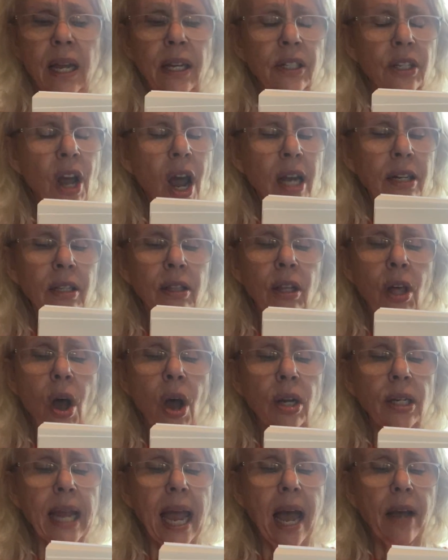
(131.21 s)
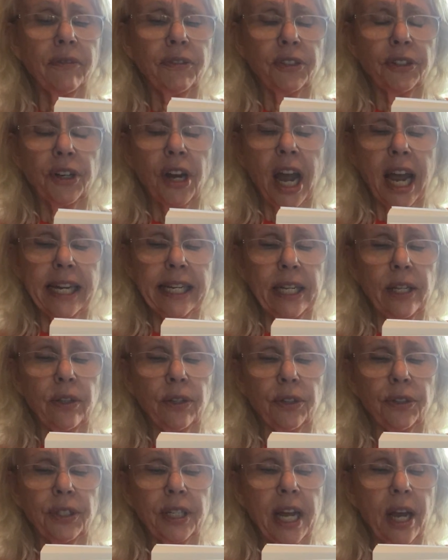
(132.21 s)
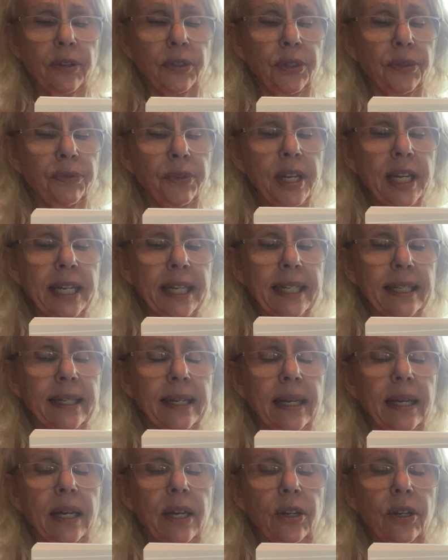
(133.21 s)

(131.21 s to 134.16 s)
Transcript: Not long after Heidi learned how to read,